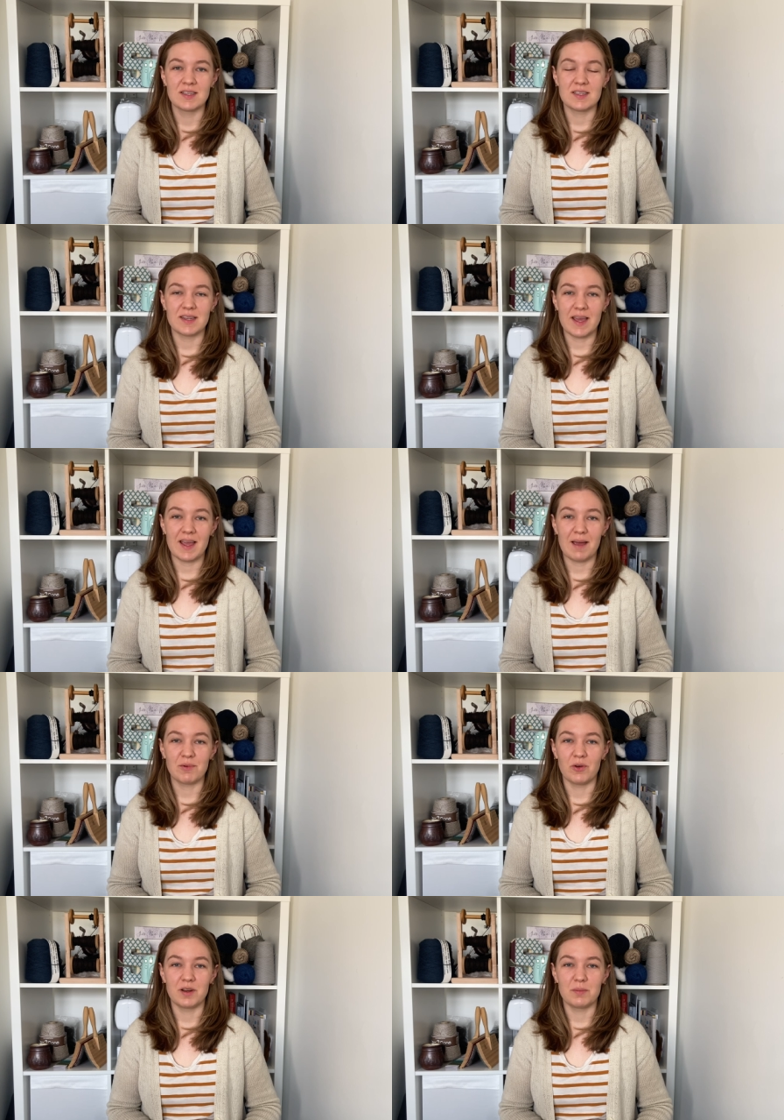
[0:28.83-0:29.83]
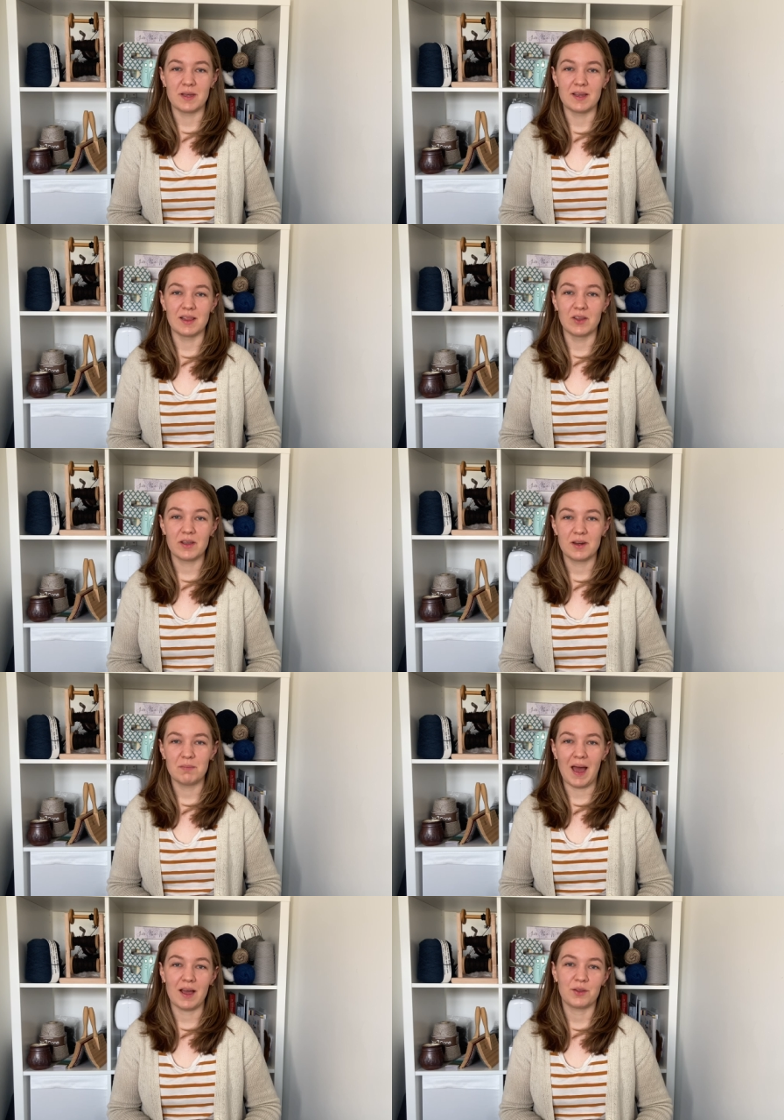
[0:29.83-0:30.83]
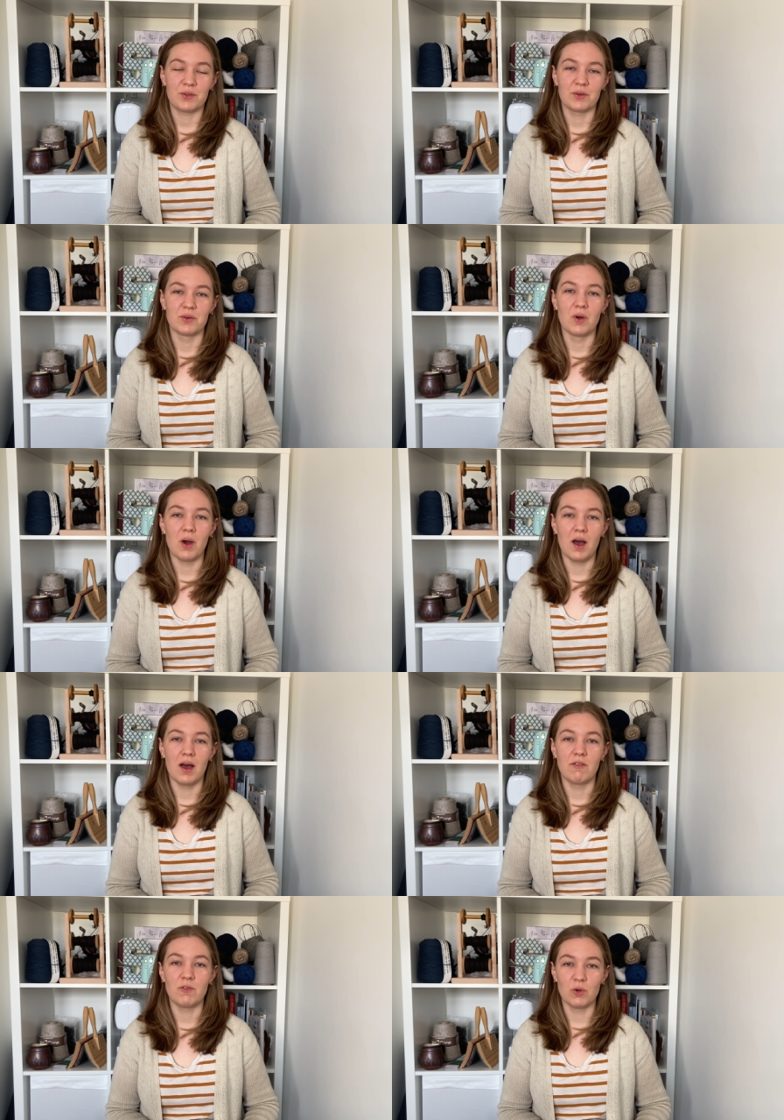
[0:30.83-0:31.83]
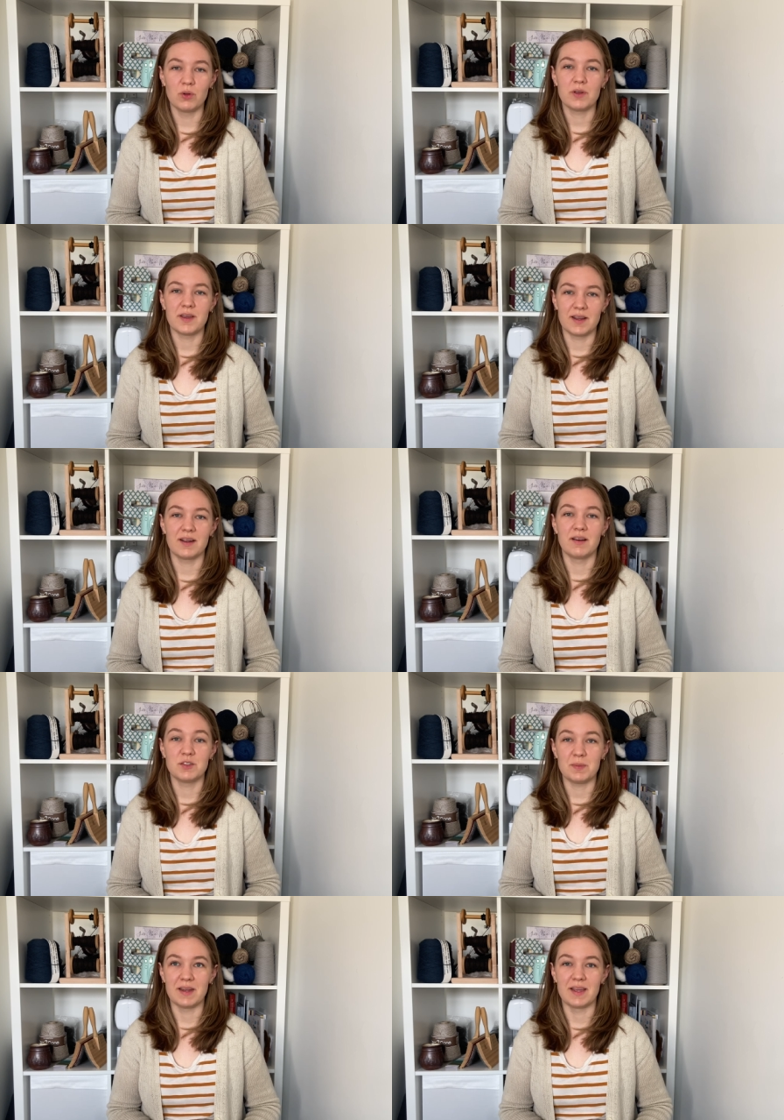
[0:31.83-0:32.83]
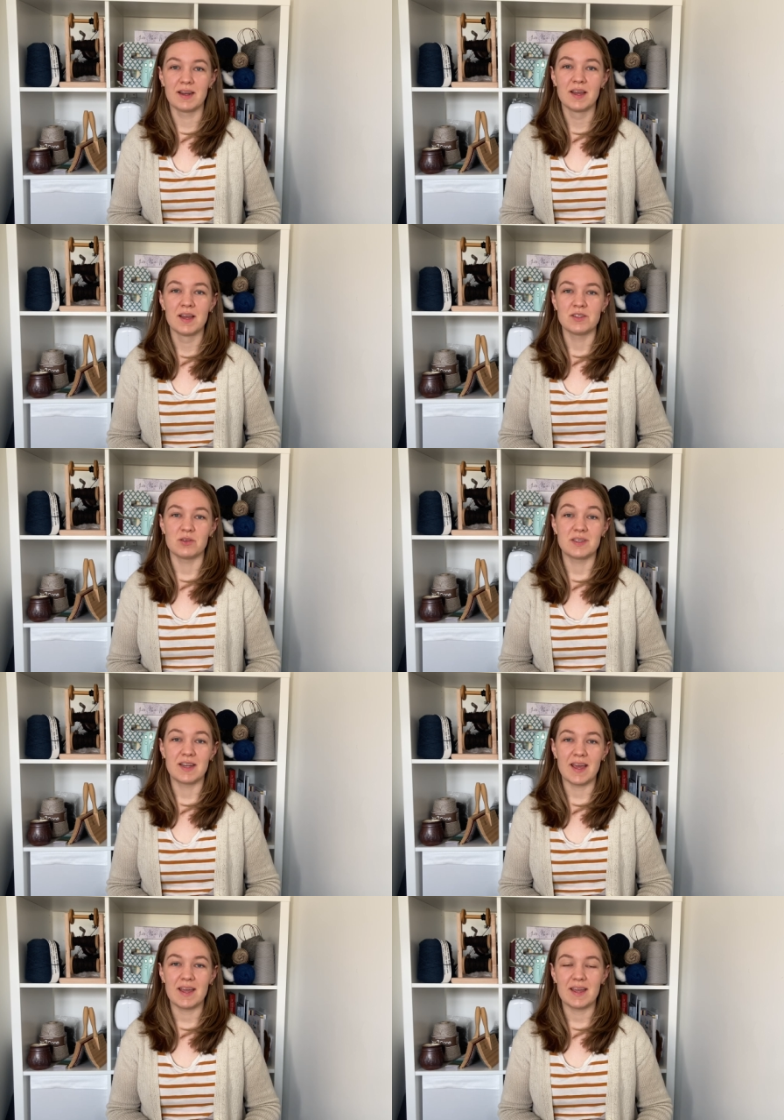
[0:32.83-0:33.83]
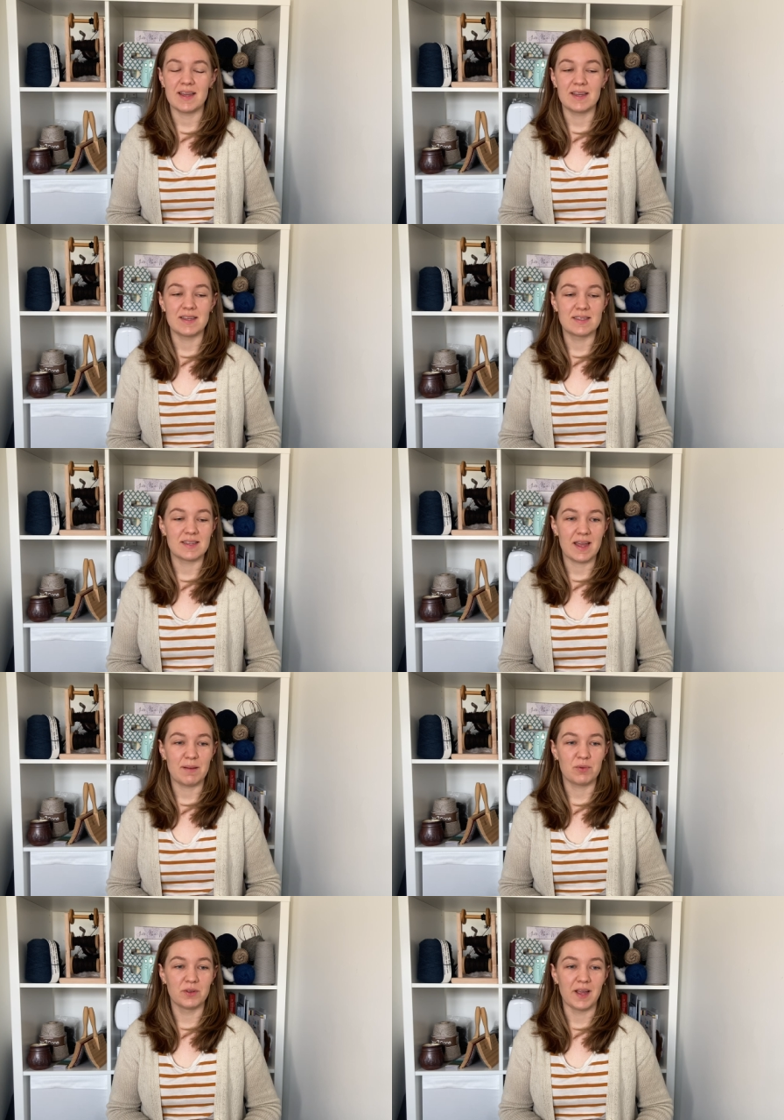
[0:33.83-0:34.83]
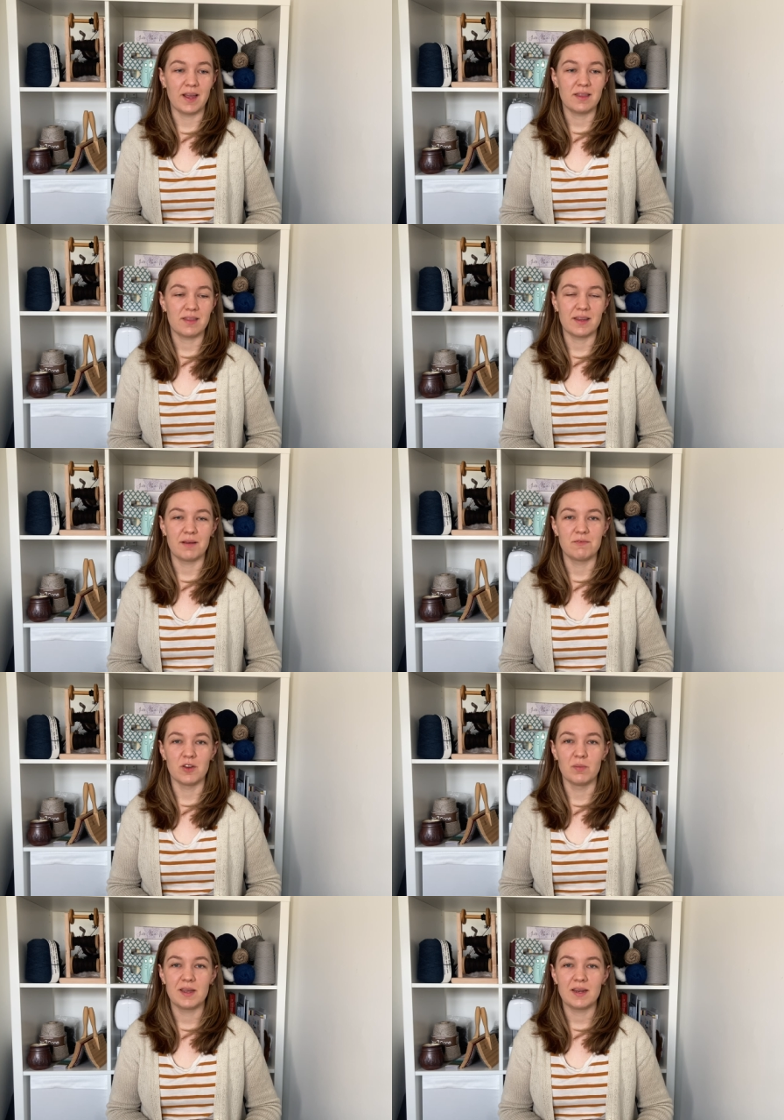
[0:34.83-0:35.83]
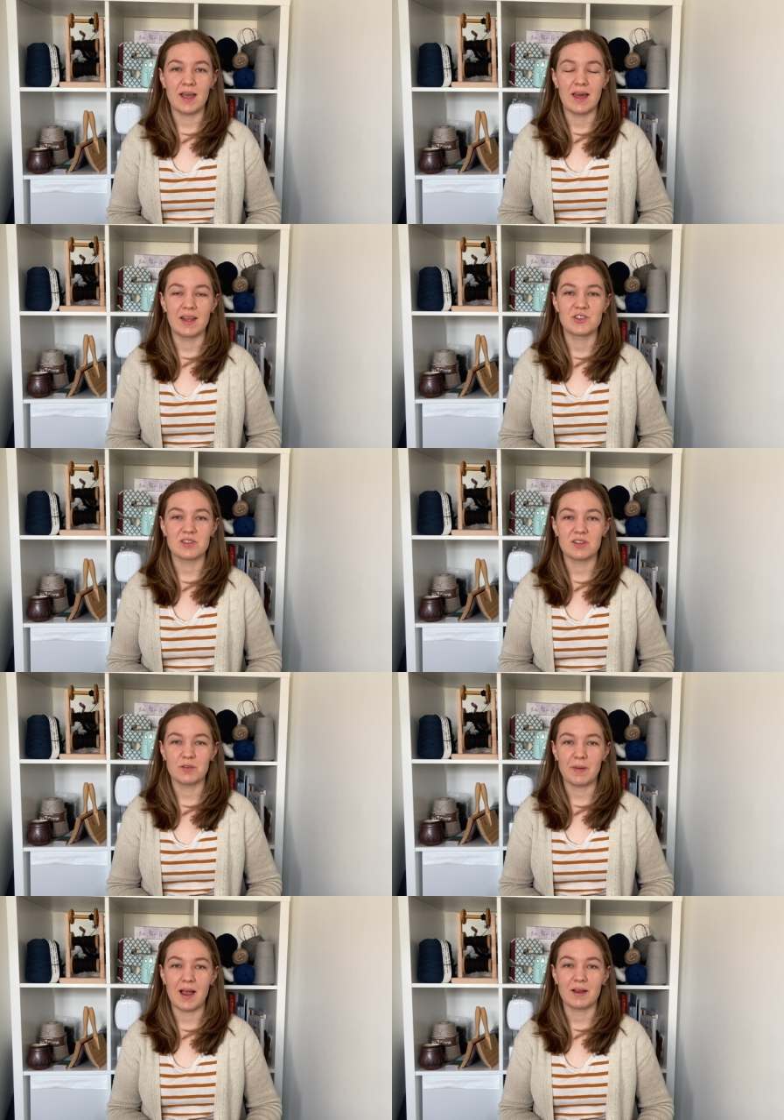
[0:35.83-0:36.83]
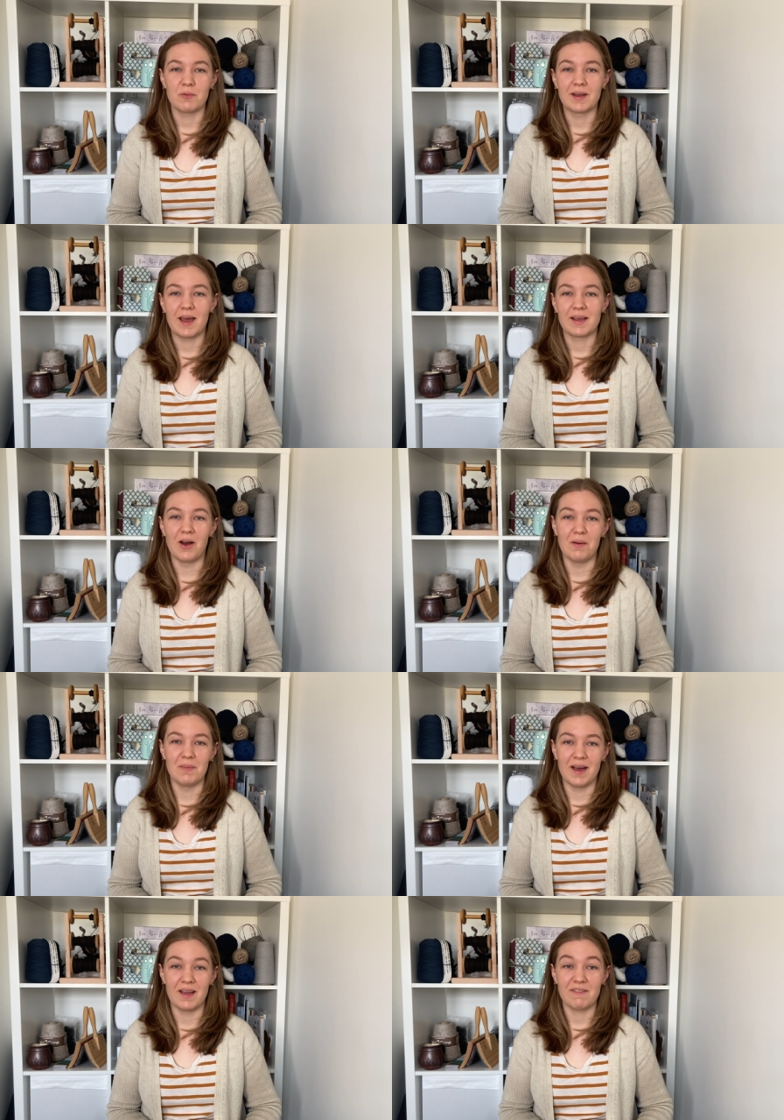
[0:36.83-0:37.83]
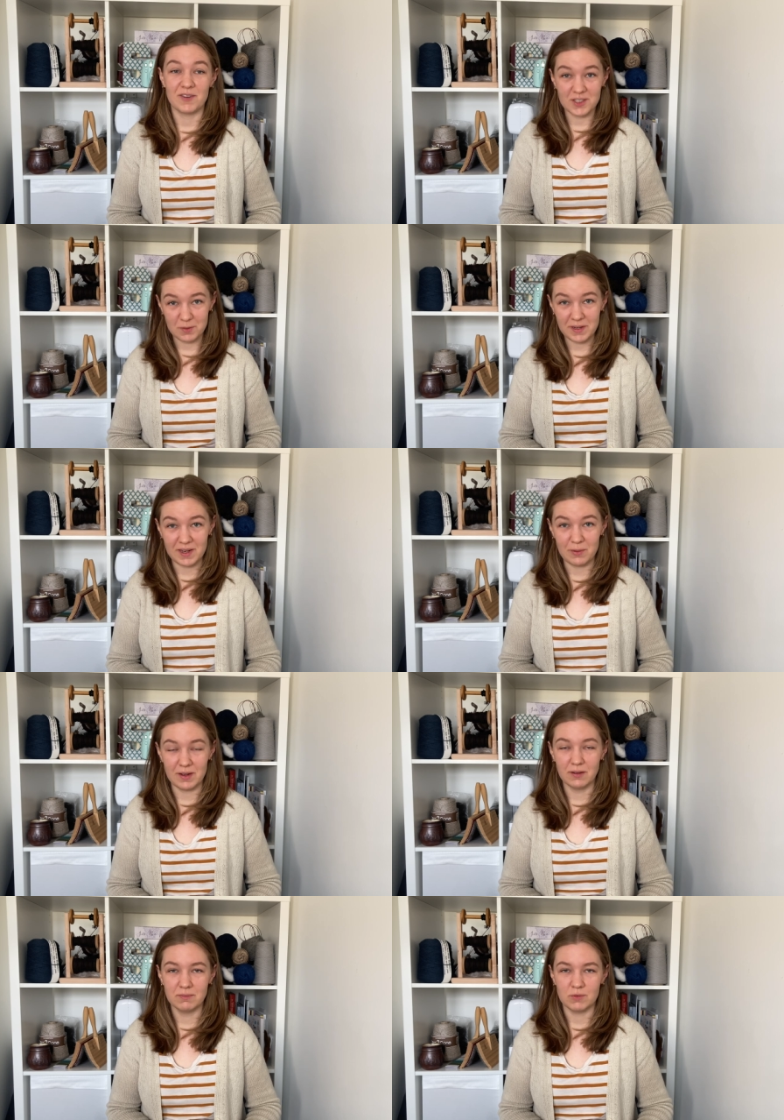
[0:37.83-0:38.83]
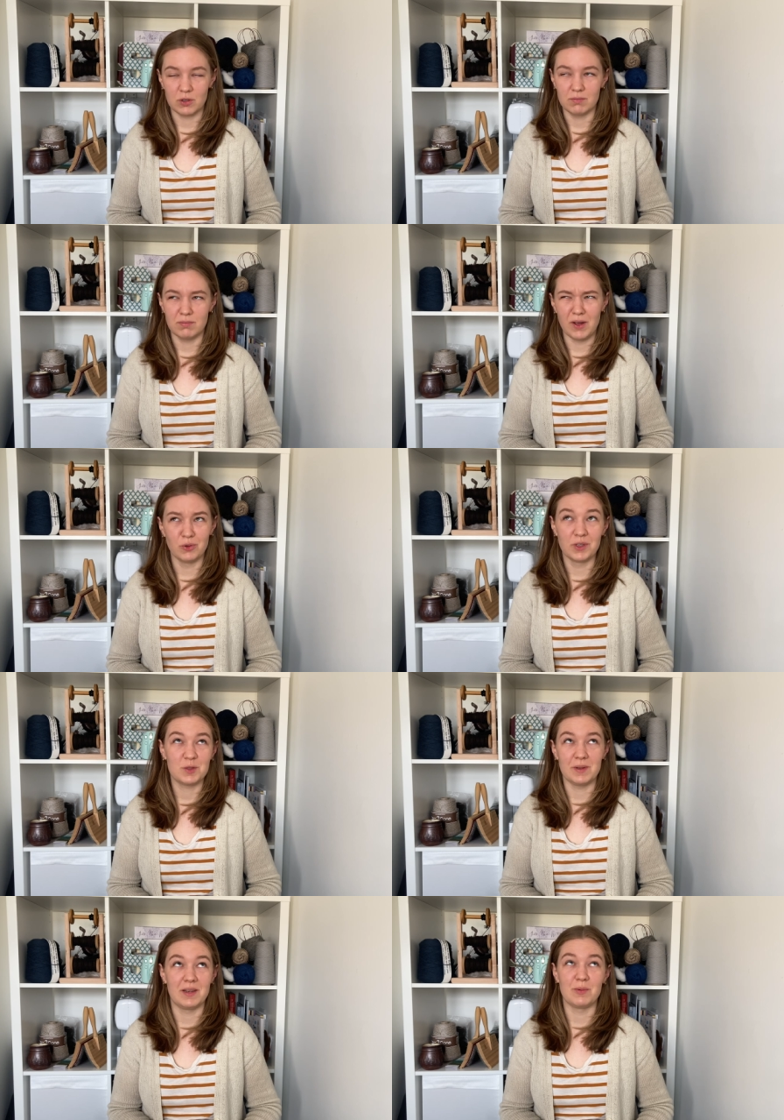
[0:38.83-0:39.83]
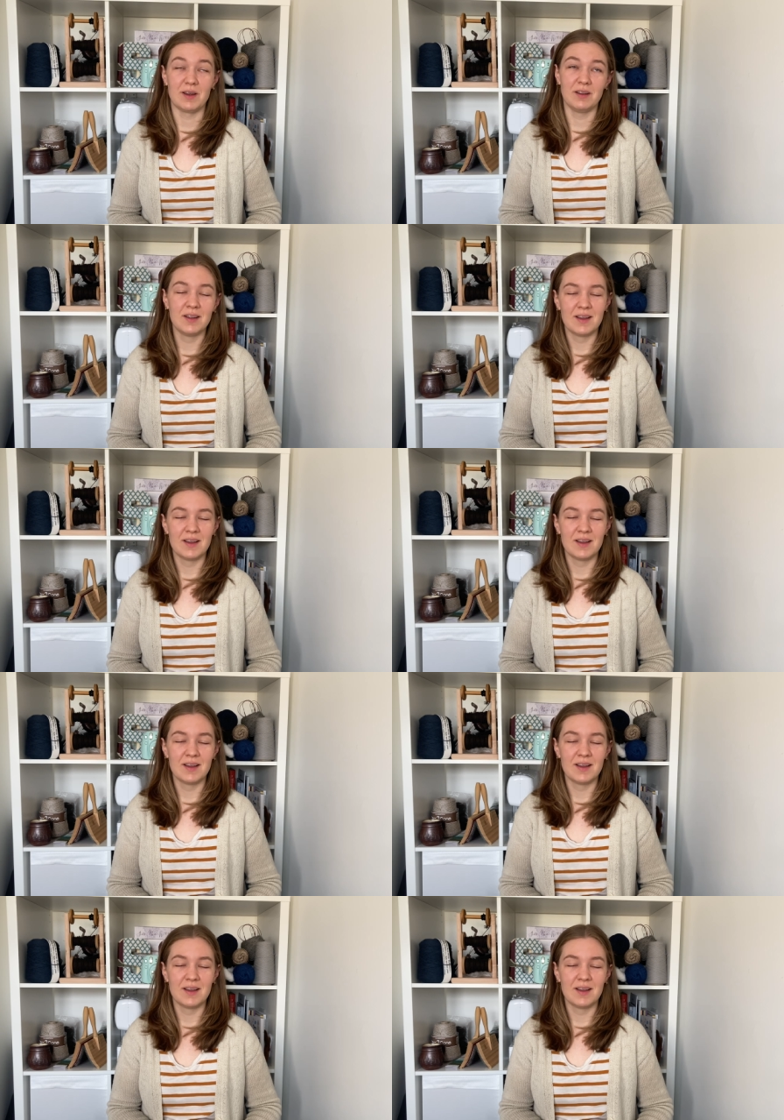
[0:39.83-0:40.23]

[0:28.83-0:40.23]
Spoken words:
Today I'm going to be looking back through a full year of spinning. So today is April 9th that I'm filming, and I just looked back at when I got my first spinning wheel, or my only spinning wheel,